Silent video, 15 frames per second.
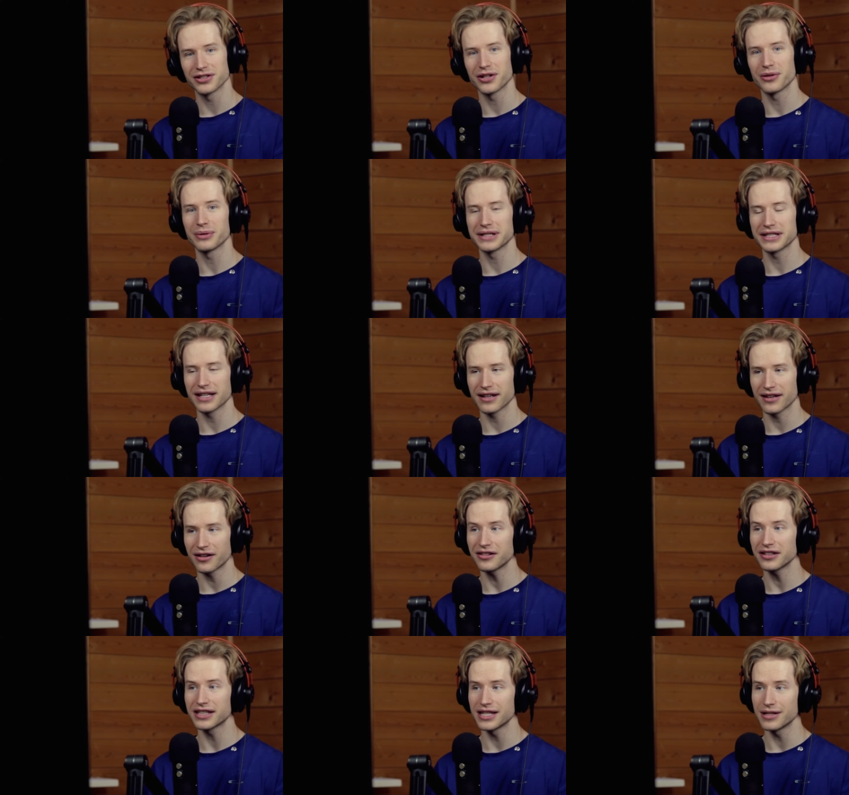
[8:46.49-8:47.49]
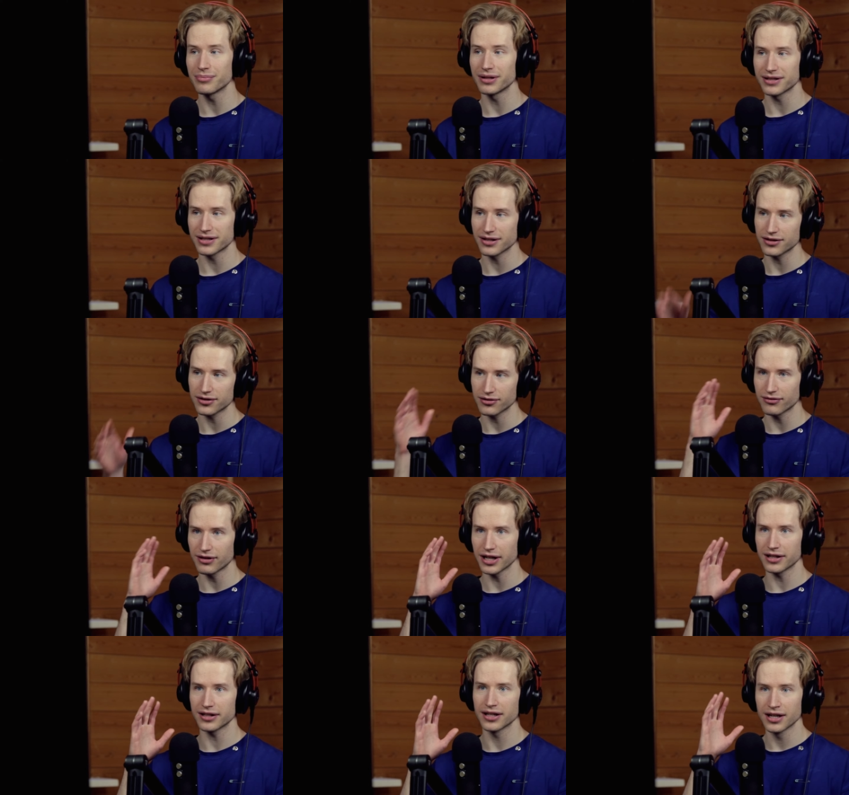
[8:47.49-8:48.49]
As always, take care, keep listening to
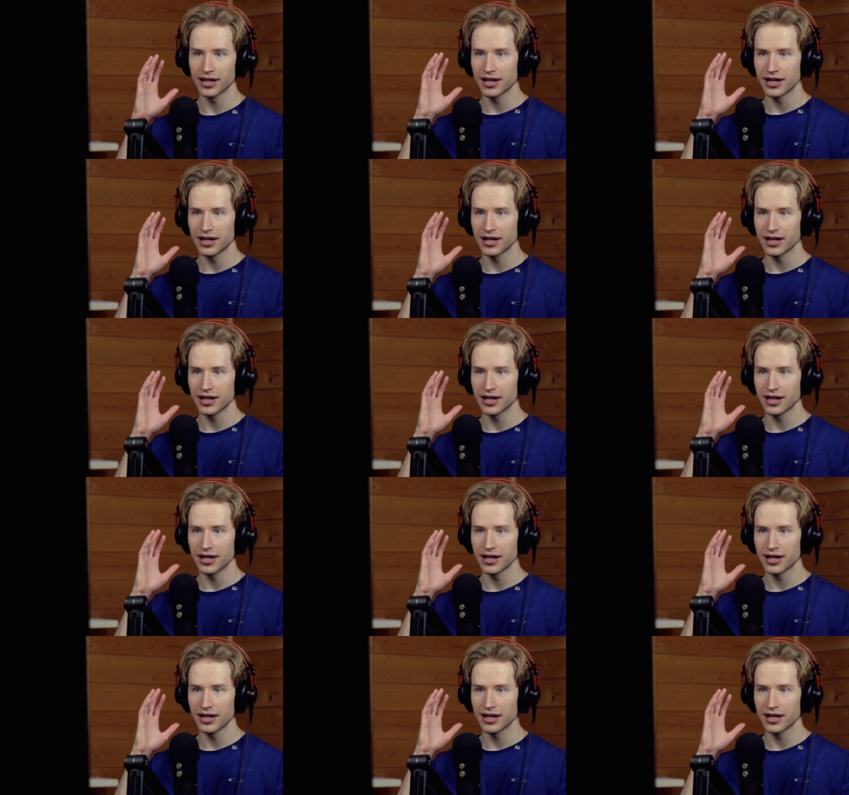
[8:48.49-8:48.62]
great